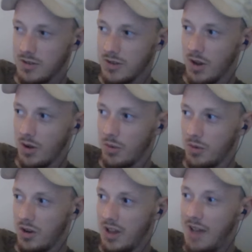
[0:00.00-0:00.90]

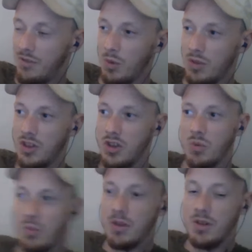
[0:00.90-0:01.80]
So you're left with
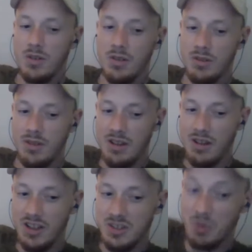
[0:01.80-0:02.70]
human,
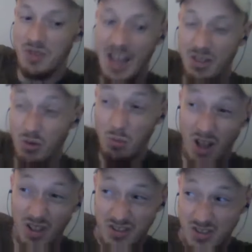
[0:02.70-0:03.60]
I suppose,
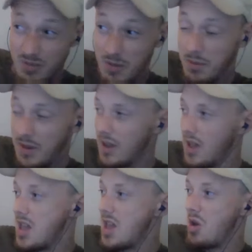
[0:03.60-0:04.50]
anthropology, maybe,
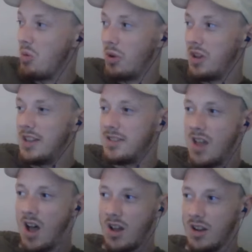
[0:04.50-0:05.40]
but it's
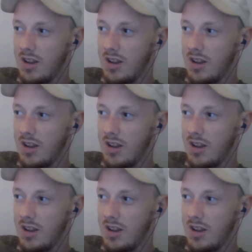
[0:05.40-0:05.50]
not.